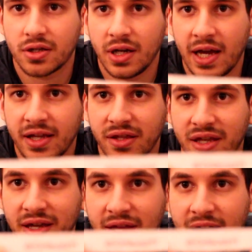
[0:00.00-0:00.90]
don't know how you
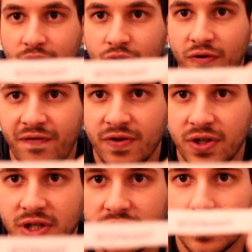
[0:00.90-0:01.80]
say that,
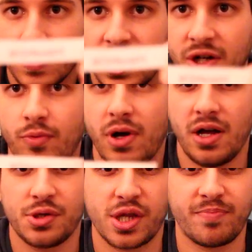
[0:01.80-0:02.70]
Orford. You know what,
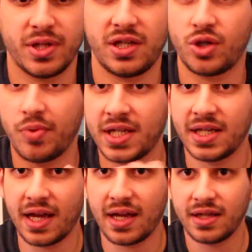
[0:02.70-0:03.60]
I'll just put the
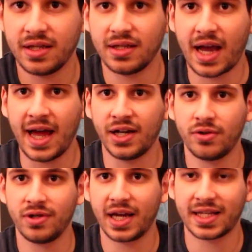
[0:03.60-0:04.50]
Twitter
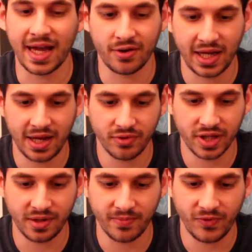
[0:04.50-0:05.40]
handle like down here or
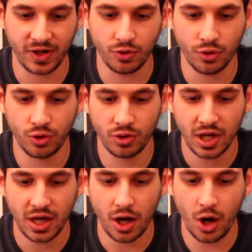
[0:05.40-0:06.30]
something. Or
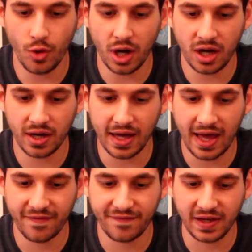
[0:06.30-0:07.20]

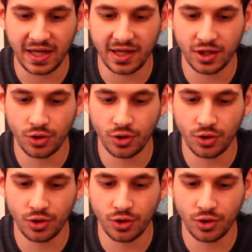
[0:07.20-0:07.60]
O-R-F-E-U-S-Z-H.